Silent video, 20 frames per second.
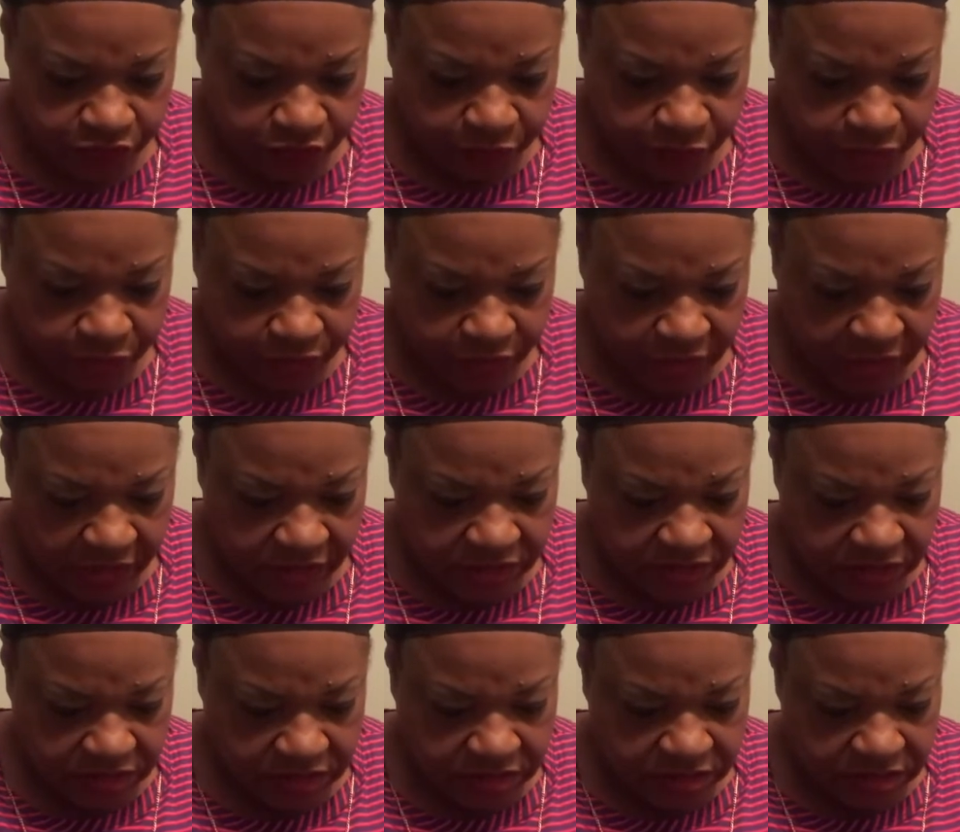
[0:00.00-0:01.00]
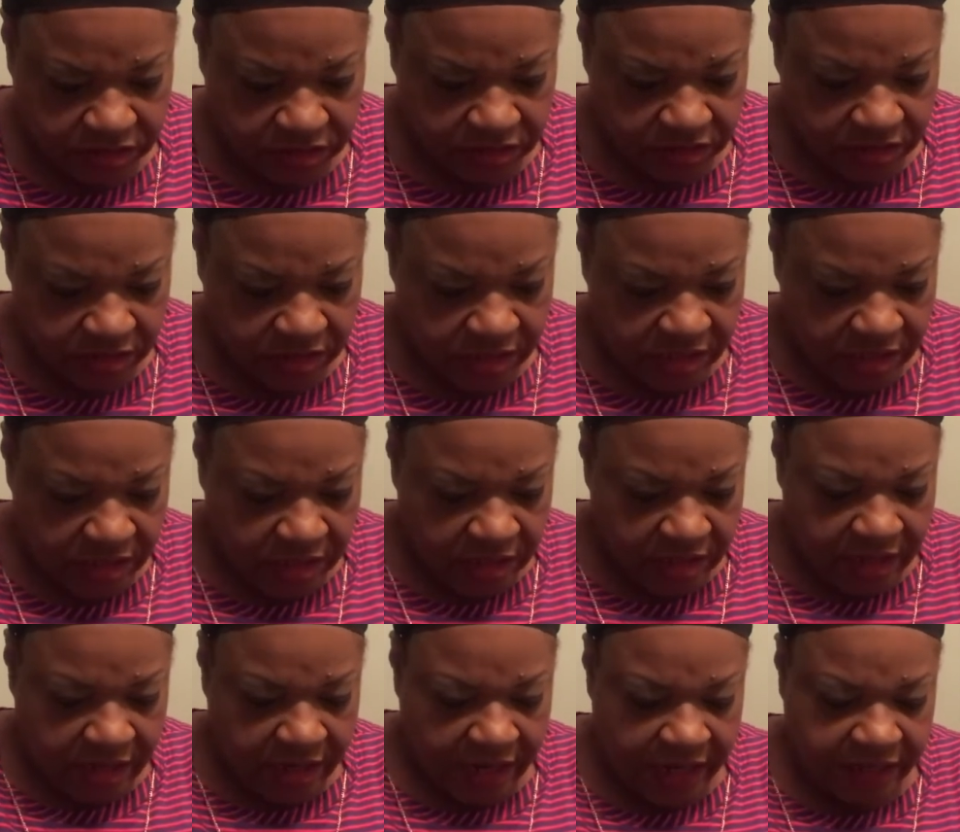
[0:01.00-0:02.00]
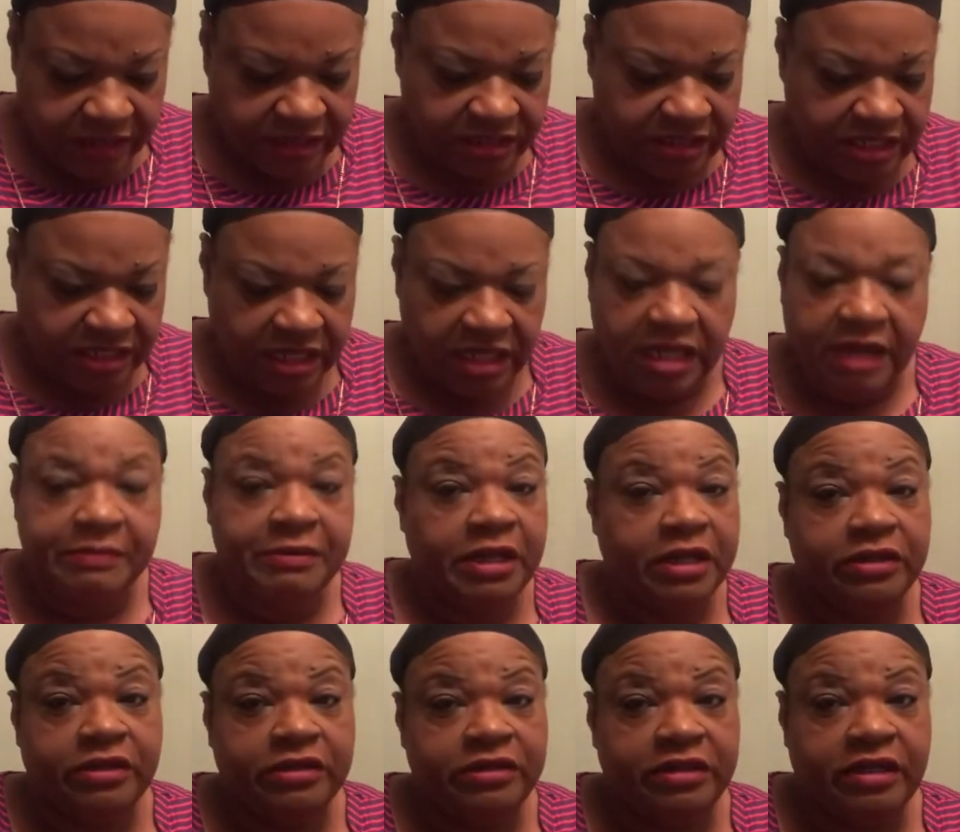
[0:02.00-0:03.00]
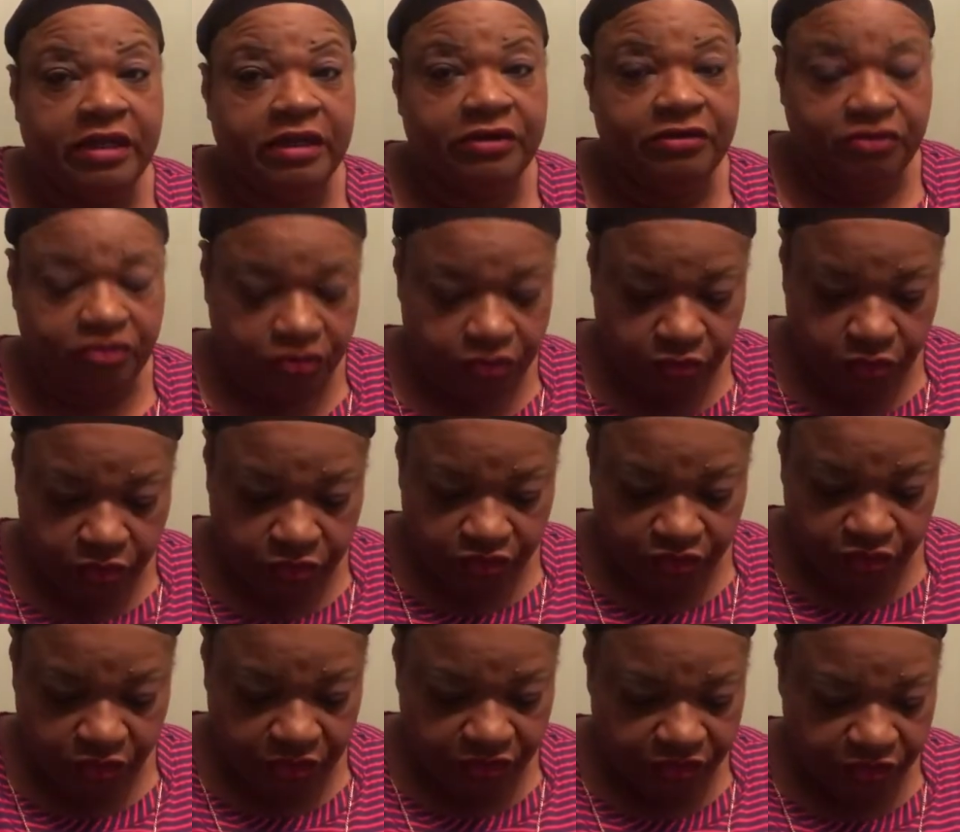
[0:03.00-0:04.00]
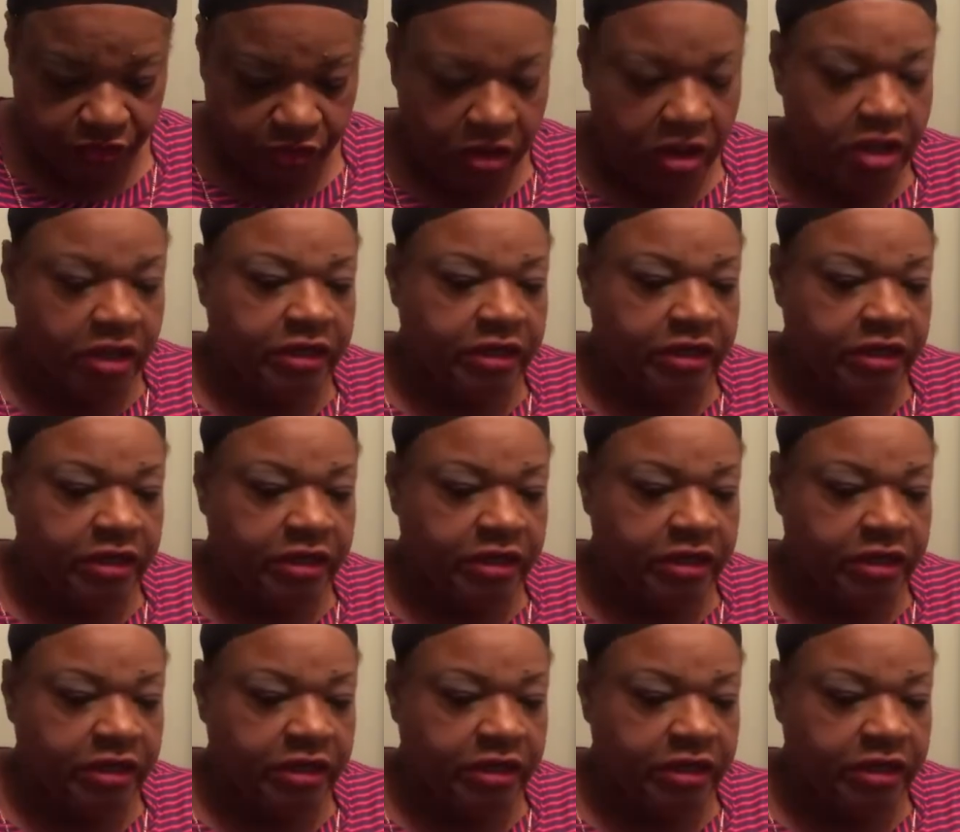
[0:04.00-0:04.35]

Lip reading: from it. I just can't. I'm not a good hairdresser.